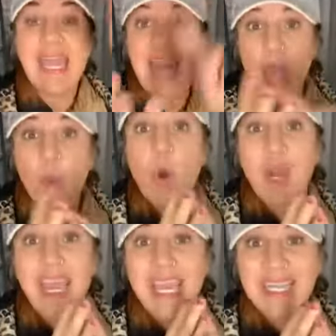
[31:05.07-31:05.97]
network
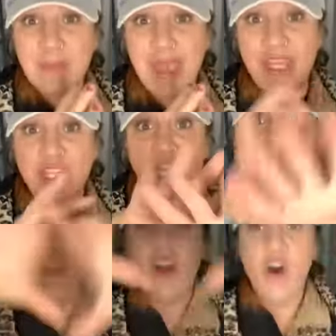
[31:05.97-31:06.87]
expansion
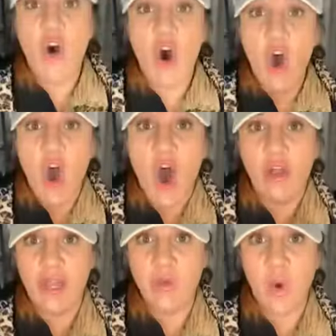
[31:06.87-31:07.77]
all in
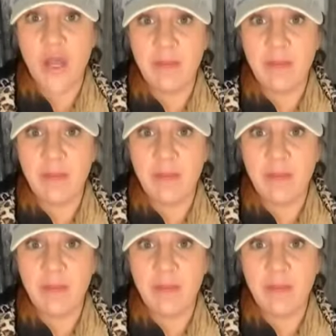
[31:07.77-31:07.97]
one.